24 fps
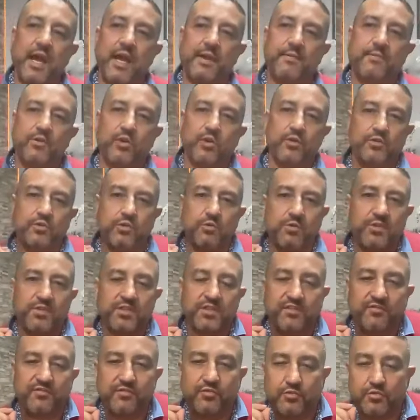I'm going
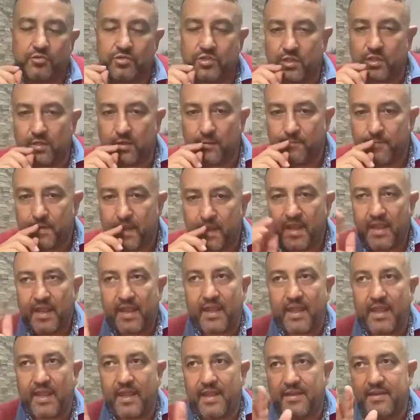towards the future.
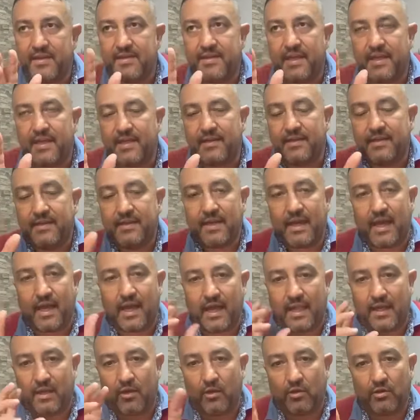And then
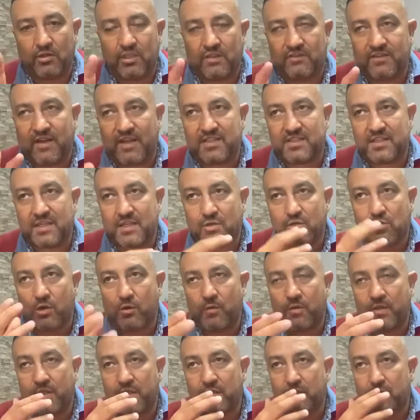a lot of us are
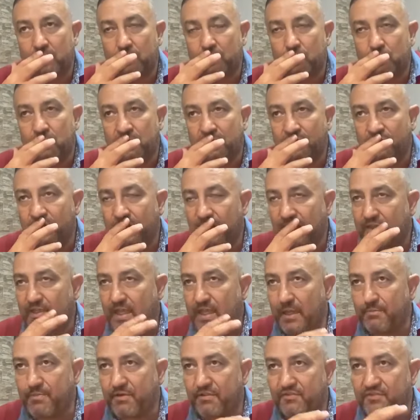going into different
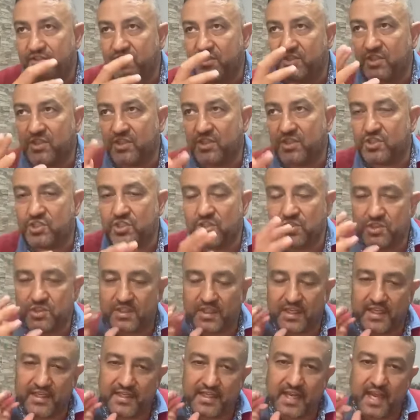type of
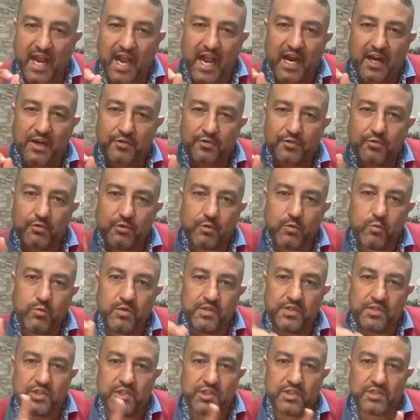discussions and arguing
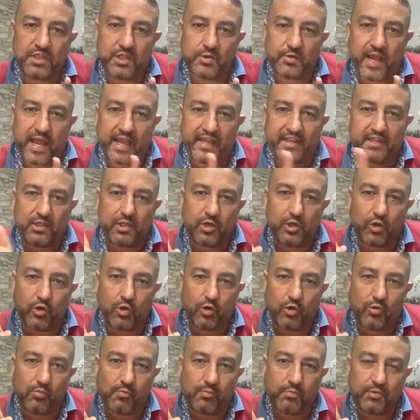which is the right
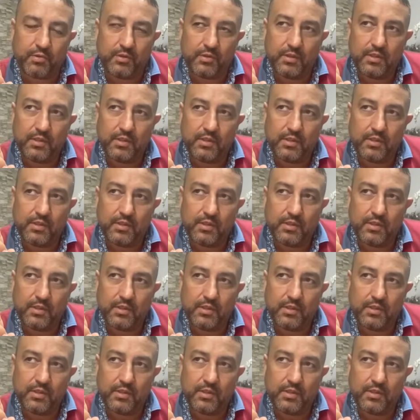hope.